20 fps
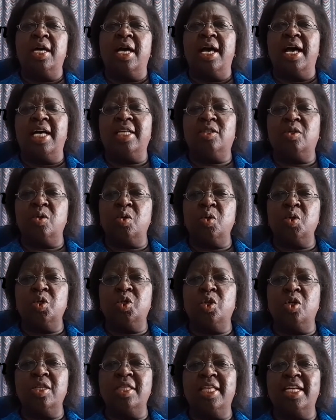a
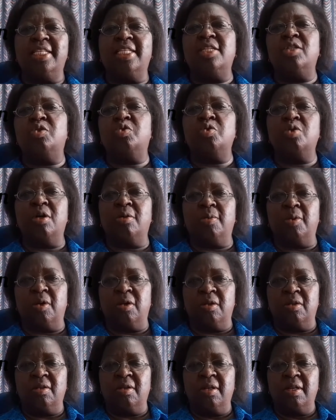solution that is
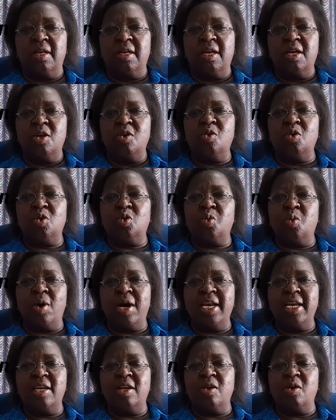durable, not
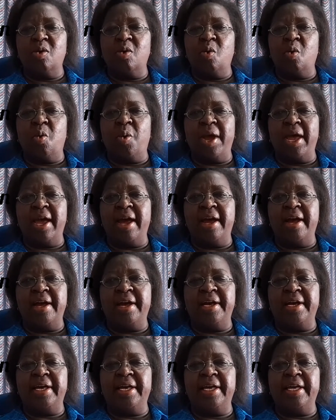one where
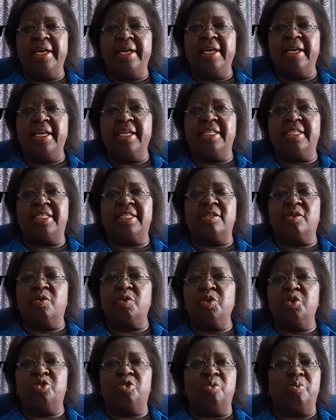it's
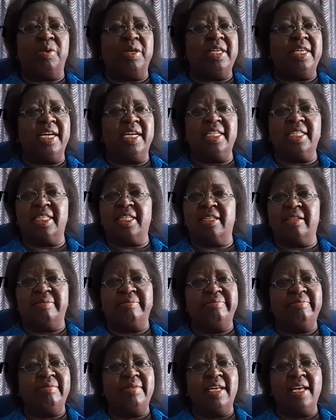going to be just
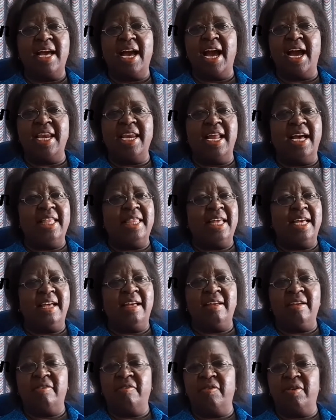
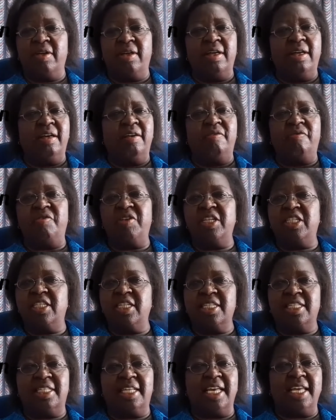another
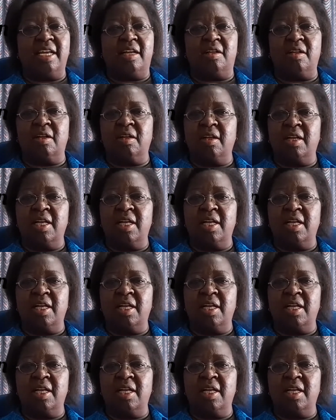vicious cycle,